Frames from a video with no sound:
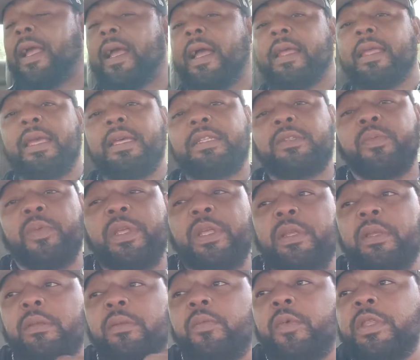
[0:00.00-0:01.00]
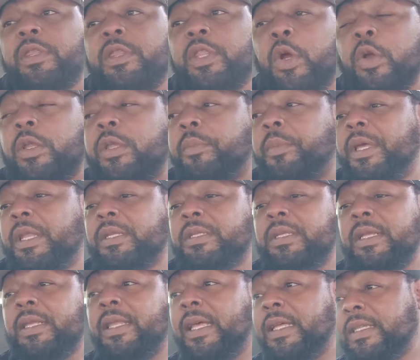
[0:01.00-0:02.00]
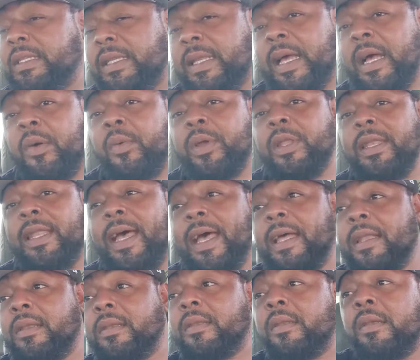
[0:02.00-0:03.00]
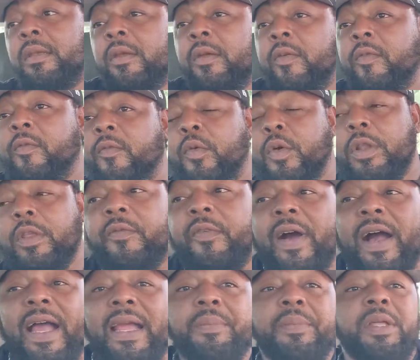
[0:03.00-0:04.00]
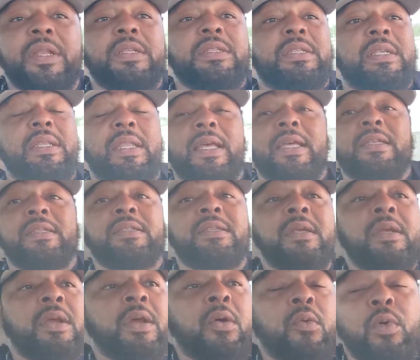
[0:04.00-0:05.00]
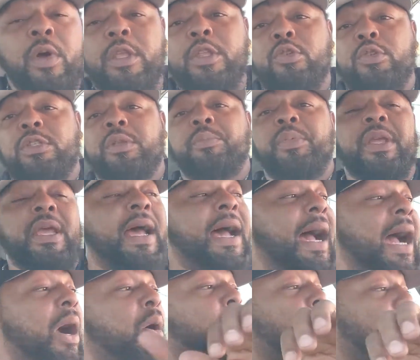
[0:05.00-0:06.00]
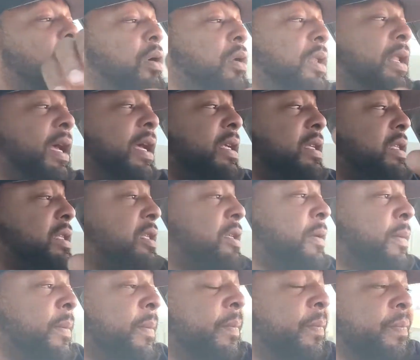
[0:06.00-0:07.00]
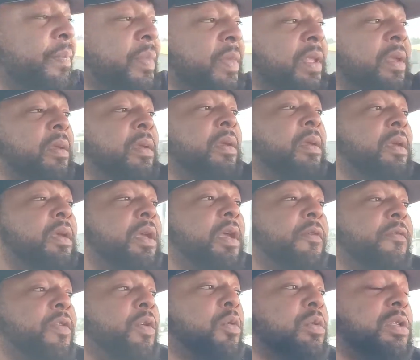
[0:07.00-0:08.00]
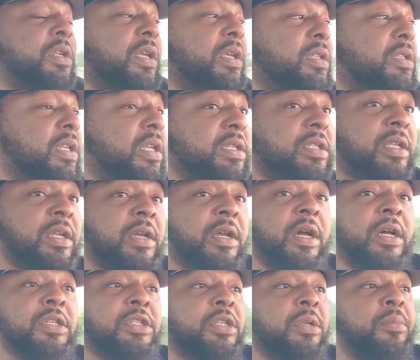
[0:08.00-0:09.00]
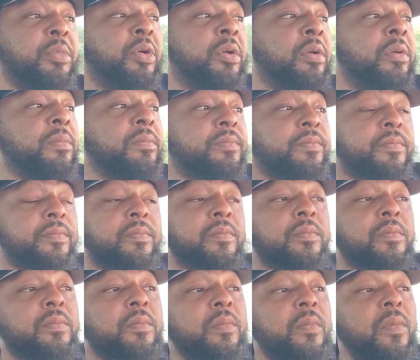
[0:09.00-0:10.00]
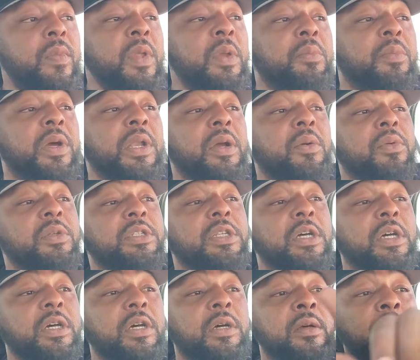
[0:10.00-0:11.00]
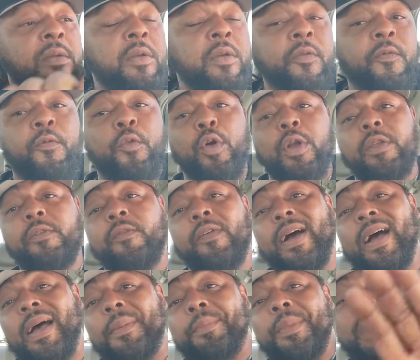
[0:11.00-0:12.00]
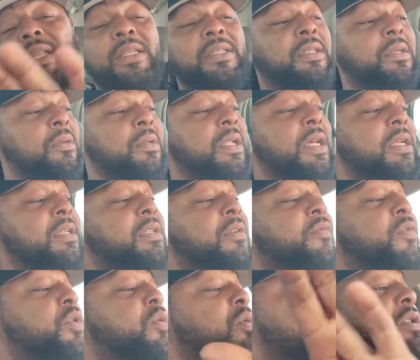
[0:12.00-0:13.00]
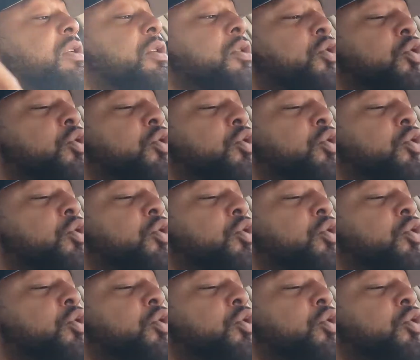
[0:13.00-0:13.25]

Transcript: Like, I guess we 30 minutes or less now and not 45 minutes or less. Well, it used to be an hour or less if you was an existing customer, but it was 45 minutes or less if you was a